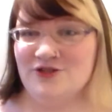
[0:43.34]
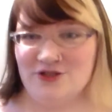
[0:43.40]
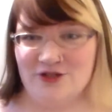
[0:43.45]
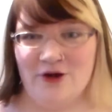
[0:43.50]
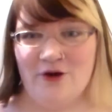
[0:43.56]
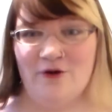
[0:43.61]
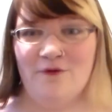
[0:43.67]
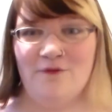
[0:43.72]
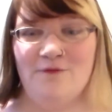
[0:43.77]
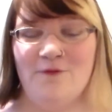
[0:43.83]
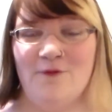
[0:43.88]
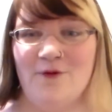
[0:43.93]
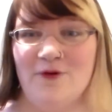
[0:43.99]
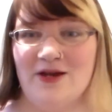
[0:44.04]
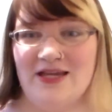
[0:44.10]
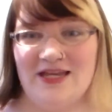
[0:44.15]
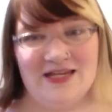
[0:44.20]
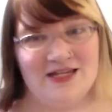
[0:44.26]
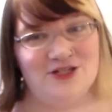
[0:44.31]
So for
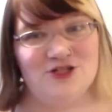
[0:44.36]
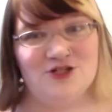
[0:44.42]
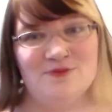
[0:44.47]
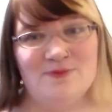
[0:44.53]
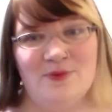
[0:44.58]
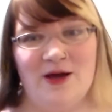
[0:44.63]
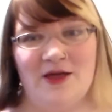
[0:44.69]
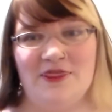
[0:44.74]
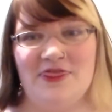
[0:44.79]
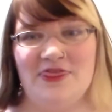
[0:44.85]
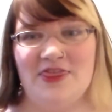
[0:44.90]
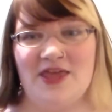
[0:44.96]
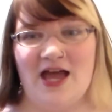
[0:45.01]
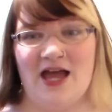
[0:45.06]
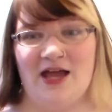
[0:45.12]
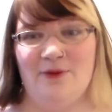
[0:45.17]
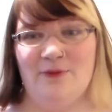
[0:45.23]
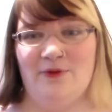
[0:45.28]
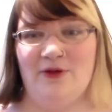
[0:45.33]
each month,
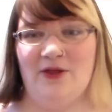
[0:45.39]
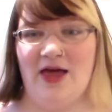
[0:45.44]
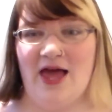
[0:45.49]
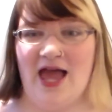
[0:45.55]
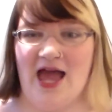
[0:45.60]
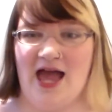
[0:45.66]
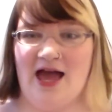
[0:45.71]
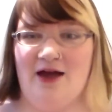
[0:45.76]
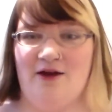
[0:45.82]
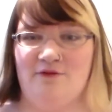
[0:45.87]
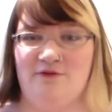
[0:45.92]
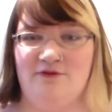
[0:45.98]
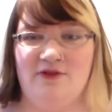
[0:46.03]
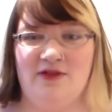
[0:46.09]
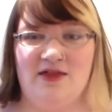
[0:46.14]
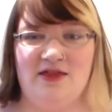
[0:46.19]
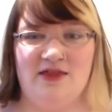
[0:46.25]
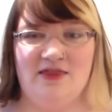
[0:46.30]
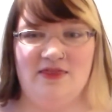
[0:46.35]
I will have
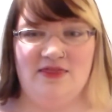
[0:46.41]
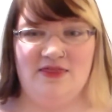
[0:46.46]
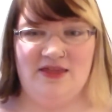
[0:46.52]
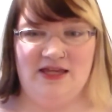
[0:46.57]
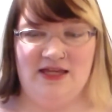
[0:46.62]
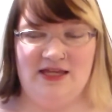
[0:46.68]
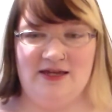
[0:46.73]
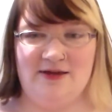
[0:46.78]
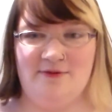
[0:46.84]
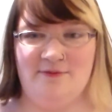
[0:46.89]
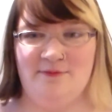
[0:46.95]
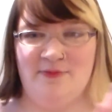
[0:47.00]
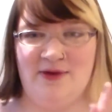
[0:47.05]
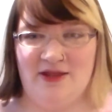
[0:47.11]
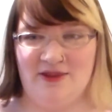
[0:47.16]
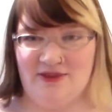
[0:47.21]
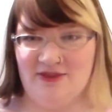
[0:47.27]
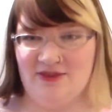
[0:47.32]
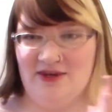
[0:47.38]
the
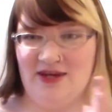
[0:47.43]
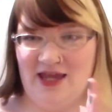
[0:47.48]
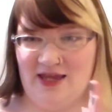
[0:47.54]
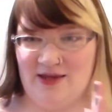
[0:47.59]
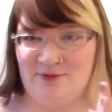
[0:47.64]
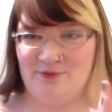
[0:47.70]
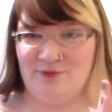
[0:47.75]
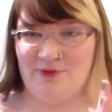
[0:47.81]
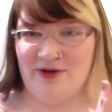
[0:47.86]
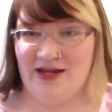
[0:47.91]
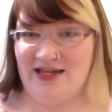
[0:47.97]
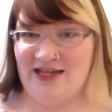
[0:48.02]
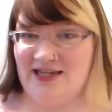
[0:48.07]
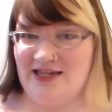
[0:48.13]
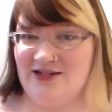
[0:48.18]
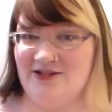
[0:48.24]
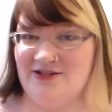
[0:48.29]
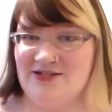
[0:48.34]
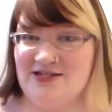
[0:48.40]
month name right
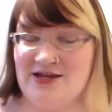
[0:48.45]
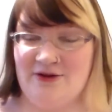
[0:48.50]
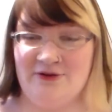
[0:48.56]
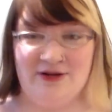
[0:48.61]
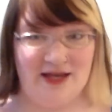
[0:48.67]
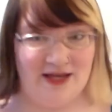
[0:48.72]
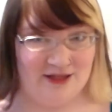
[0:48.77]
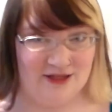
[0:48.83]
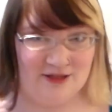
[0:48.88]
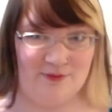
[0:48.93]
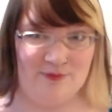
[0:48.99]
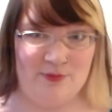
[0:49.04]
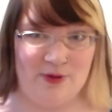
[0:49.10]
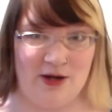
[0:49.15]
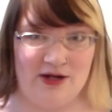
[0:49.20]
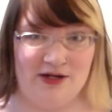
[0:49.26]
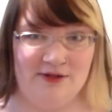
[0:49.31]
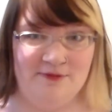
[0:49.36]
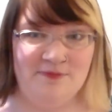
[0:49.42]
here down at the
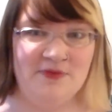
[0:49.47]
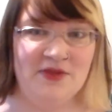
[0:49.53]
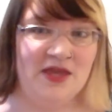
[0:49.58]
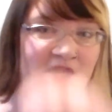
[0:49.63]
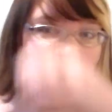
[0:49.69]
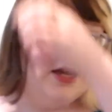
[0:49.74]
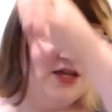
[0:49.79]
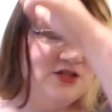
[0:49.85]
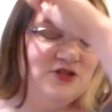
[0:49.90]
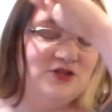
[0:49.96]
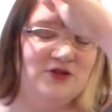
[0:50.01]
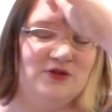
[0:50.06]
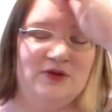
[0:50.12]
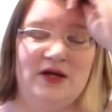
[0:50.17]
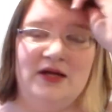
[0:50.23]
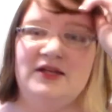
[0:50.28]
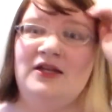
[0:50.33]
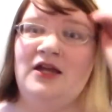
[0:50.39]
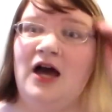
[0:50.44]
bottom
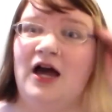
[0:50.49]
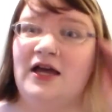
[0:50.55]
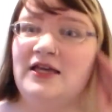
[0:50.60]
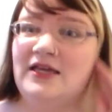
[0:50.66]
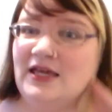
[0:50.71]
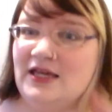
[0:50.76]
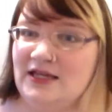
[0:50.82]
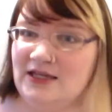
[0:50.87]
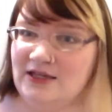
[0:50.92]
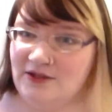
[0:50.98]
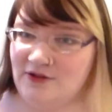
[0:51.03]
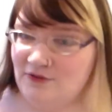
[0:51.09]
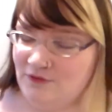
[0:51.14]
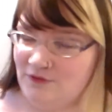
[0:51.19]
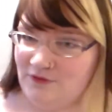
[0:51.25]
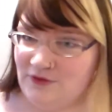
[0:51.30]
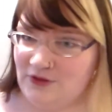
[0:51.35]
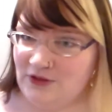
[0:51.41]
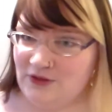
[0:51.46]
to not get
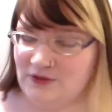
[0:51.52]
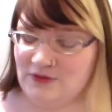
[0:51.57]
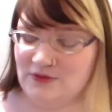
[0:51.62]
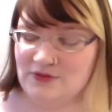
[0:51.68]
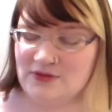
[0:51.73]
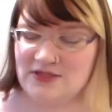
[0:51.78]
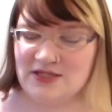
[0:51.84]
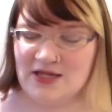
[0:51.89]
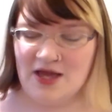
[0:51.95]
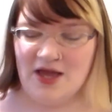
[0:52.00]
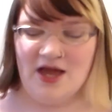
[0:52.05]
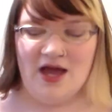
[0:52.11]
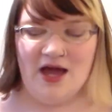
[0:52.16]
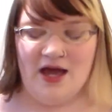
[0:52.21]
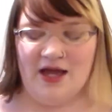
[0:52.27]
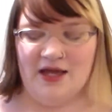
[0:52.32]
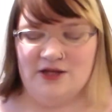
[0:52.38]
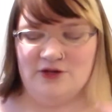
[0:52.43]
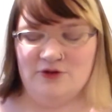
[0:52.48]
confused.
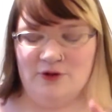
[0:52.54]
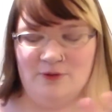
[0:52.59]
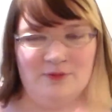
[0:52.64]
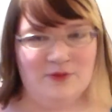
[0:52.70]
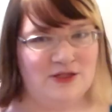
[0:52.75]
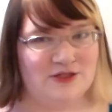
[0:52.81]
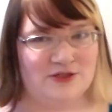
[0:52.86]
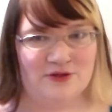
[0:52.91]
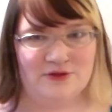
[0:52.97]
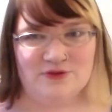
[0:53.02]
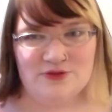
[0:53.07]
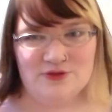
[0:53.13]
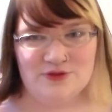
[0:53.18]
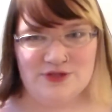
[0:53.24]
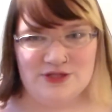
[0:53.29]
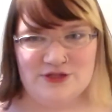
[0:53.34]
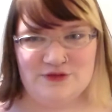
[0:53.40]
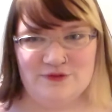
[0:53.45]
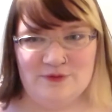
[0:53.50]
I normally don't
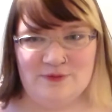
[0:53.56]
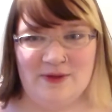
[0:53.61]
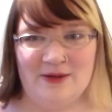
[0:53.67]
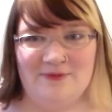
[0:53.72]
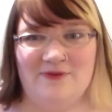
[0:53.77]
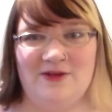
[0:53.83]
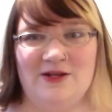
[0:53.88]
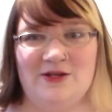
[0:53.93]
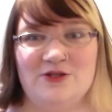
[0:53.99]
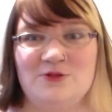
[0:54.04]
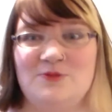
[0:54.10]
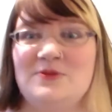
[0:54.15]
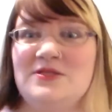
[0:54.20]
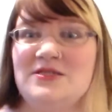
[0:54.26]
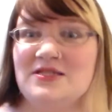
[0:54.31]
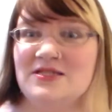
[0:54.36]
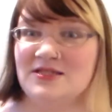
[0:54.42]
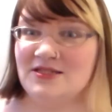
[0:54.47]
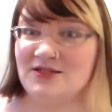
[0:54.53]
do this for my videos,
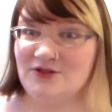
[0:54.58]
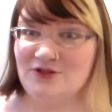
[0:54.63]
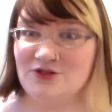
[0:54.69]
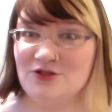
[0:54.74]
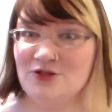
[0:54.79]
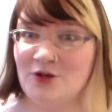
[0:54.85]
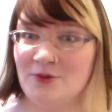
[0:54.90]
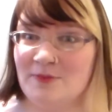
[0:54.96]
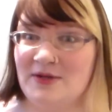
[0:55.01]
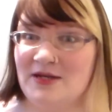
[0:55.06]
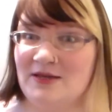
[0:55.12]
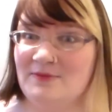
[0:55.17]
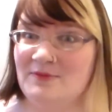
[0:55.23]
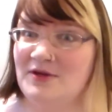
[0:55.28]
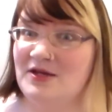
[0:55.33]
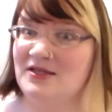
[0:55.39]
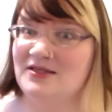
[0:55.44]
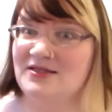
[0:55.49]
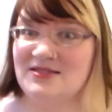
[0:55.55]
but since there's so many
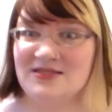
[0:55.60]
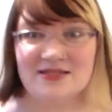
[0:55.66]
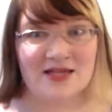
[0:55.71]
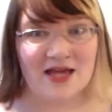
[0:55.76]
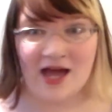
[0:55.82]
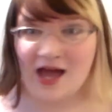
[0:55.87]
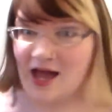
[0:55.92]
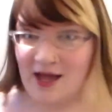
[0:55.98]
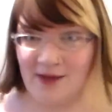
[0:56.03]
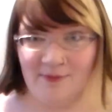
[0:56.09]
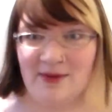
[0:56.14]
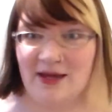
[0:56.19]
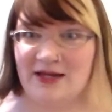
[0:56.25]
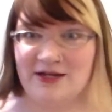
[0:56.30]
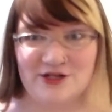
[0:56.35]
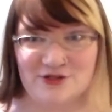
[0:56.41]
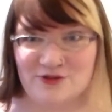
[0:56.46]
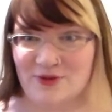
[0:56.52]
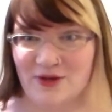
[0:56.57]
months, I
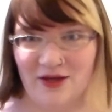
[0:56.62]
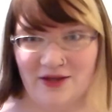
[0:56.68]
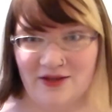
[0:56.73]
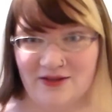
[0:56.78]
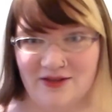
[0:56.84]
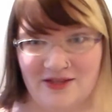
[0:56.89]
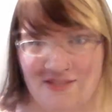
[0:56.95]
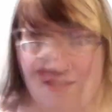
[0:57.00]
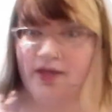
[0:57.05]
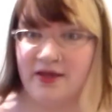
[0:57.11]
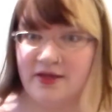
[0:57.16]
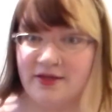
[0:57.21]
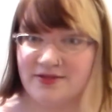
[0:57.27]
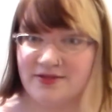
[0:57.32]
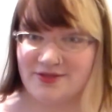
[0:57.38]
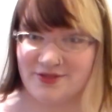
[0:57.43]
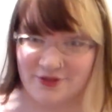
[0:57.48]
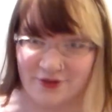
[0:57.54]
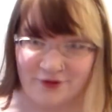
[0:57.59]
might as well.
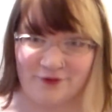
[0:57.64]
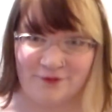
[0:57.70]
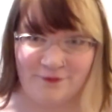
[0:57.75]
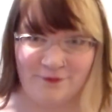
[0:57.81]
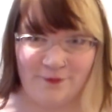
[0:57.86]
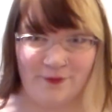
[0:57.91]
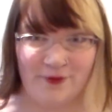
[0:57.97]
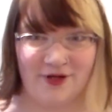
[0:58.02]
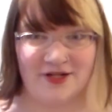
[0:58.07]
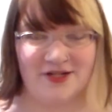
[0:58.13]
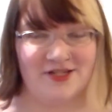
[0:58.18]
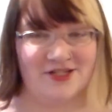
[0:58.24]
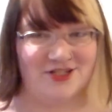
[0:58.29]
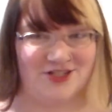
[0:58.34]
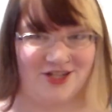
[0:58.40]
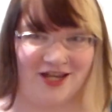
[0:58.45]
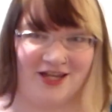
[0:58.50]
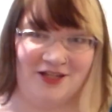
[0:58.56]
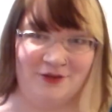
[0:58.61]
So for
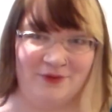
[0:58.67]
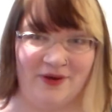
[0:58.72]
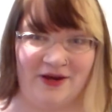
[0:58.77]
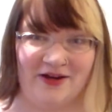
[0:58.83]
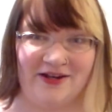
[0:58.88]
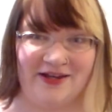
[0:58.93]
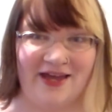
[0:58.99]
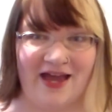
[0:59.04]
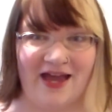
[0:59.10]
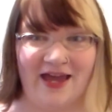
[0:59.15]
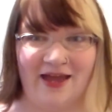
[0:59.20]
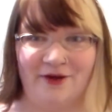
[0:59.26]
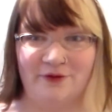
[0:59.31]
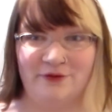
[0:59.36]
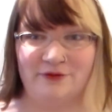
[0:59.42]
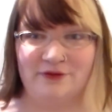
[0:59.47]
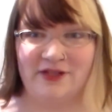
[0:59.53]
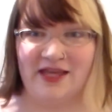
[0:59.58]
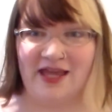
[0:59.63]
January, I
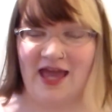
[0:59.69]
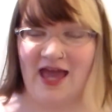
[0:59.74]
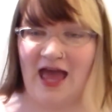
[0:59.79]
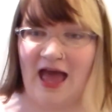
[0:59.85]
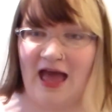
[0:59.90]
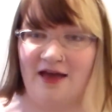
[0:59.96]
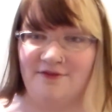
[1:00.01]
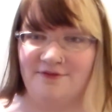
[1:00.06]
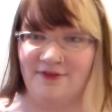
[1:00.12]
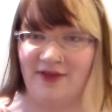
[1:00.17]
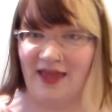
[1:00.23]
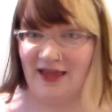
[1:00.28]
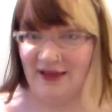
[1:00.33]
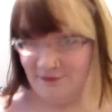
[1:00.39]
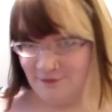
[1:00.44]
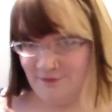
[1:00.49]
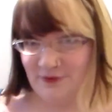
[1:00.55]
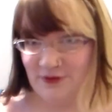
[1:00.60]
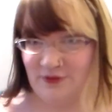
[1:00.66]
only have
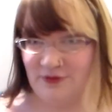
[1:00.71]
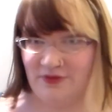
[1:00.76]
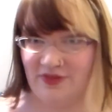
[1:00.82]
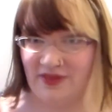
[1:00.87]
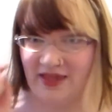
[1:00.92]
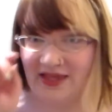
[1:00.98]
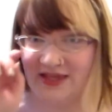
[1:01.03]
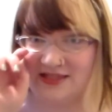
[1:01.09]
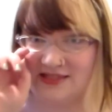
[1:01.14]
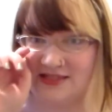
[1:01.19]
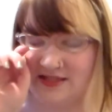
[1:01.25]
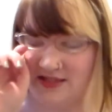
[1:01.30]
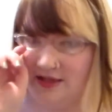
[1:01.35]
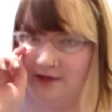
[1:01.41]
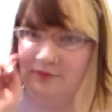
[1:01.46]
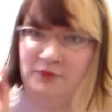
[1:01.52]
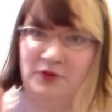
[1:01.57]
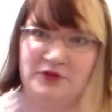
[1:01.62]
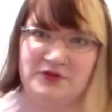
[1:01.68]
a few things,
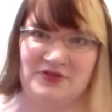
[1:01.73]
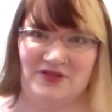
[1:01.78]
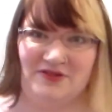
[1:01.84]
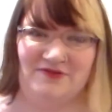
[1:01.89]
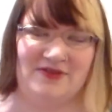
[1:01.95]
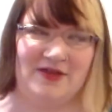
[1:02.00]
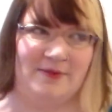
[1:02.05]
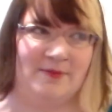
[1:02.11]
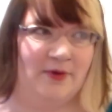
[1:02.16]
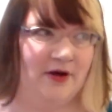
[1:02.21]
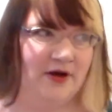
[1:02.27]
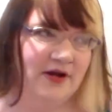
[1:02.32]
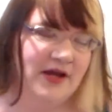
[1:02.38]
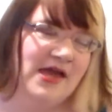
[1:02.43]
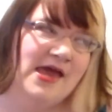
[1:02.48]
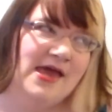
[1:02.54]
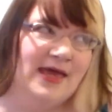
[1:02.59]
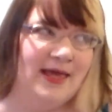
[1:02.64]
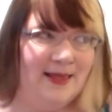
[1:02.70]
and most of them are
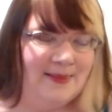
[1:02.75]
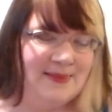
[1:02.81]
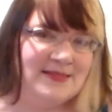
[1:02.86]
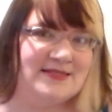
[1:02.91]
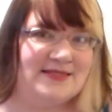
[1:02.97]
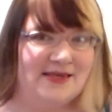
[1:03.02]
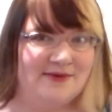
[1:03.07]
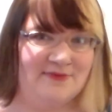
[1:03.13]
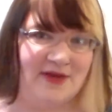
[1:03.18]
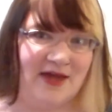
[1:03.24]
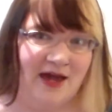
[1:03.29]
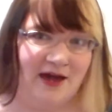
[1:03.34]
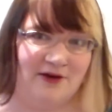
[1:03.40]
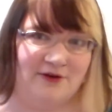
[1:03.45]
in the same